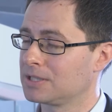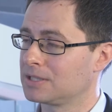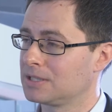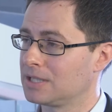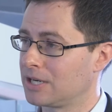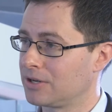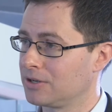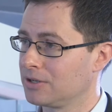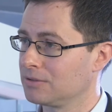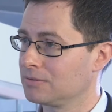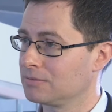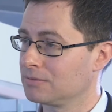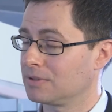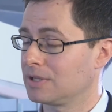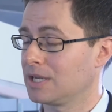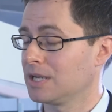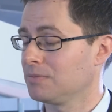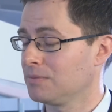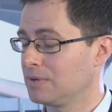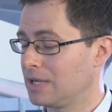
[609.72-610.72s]
scenario
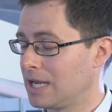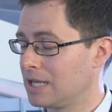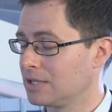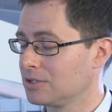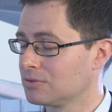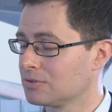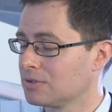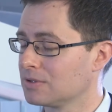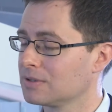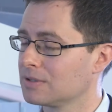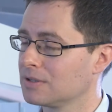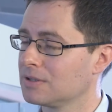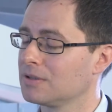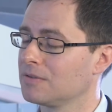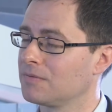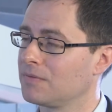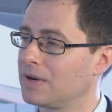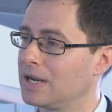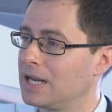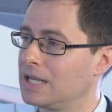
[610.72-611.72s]
like we had during
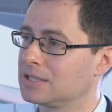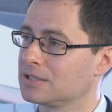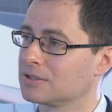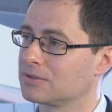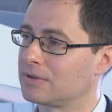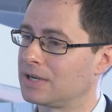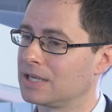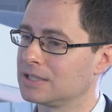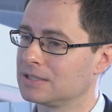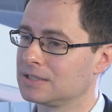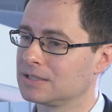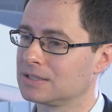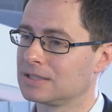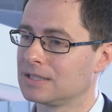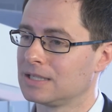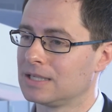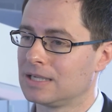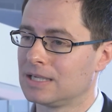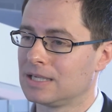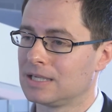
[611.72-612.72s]
the financial
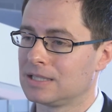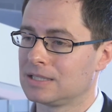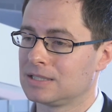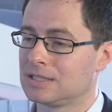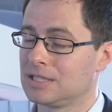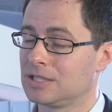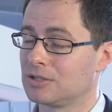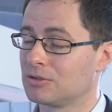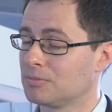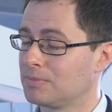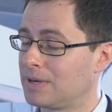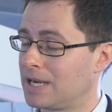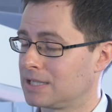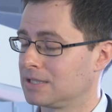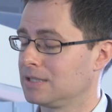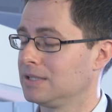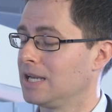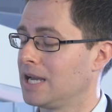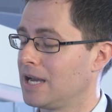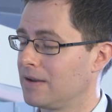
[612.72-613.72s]
crisis, Citigroup
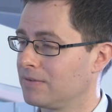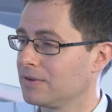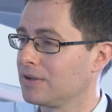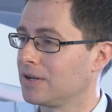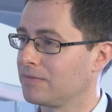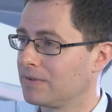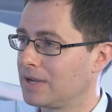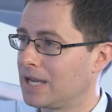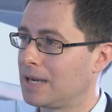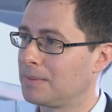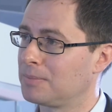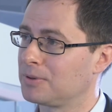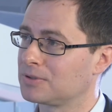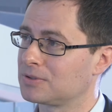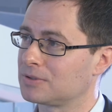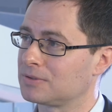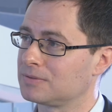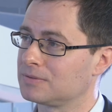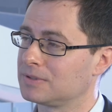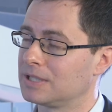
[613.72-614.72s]
actually have enough
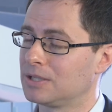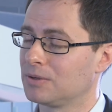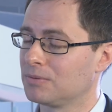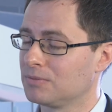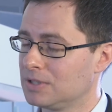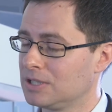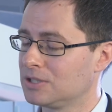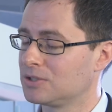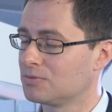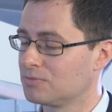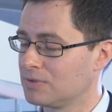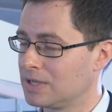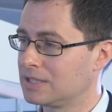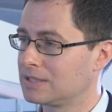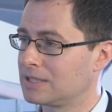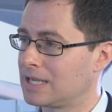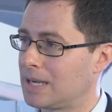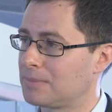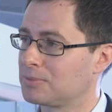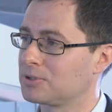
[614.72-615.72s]
capital. They don't need to
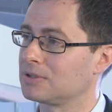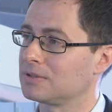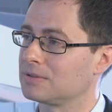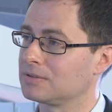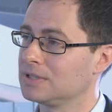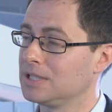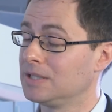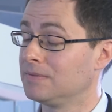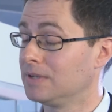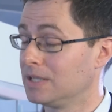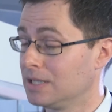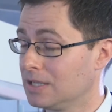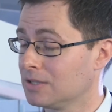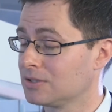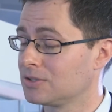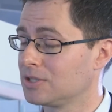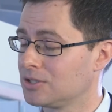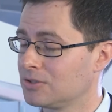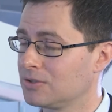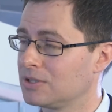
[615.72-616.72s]
raise capital, even in
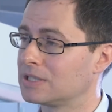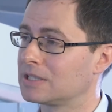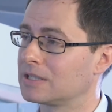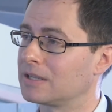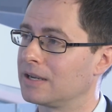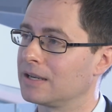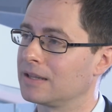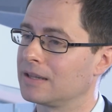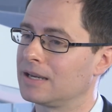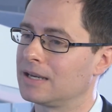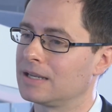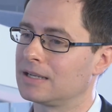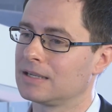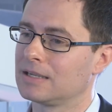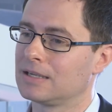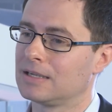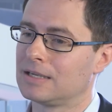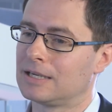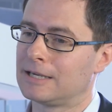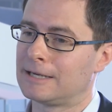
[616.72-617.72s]
a situation like that.
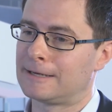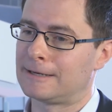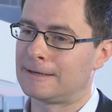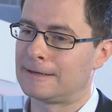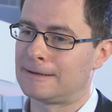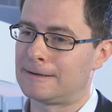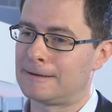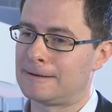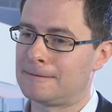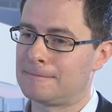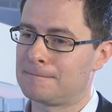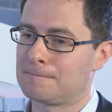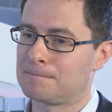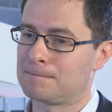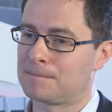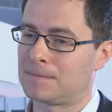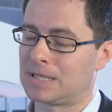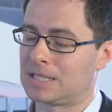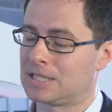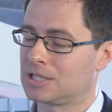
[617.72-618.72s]

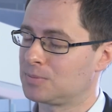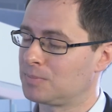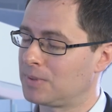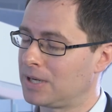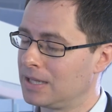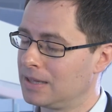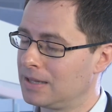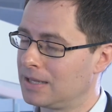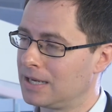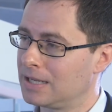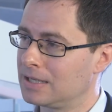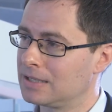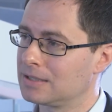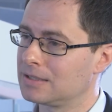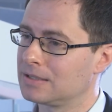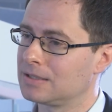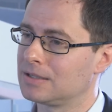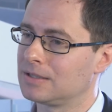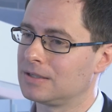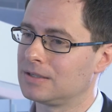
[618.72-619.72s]
But despite that,
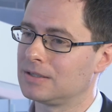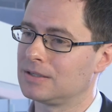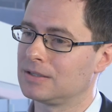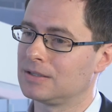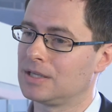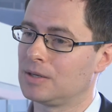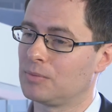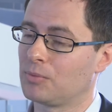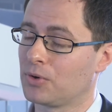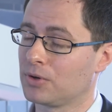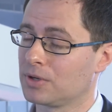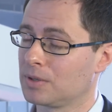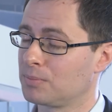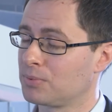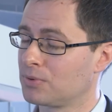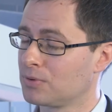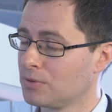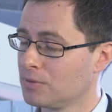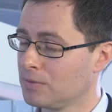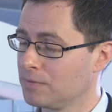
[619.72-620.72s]
they weren't
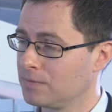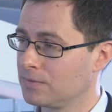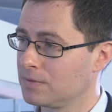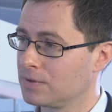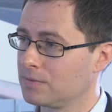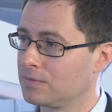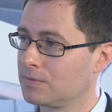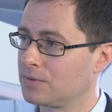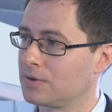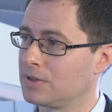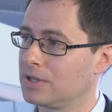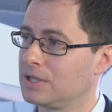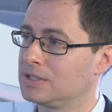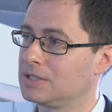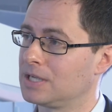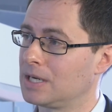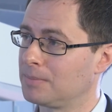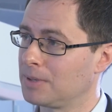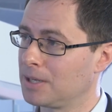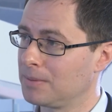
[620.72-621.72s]
approved for the
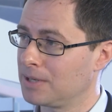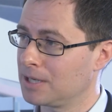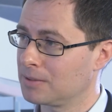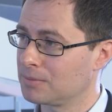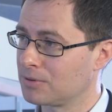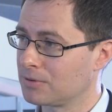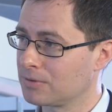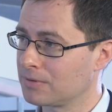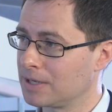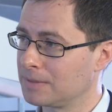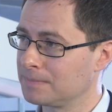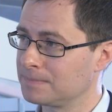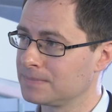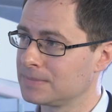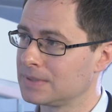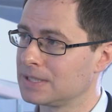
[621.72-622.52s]
share buyback program.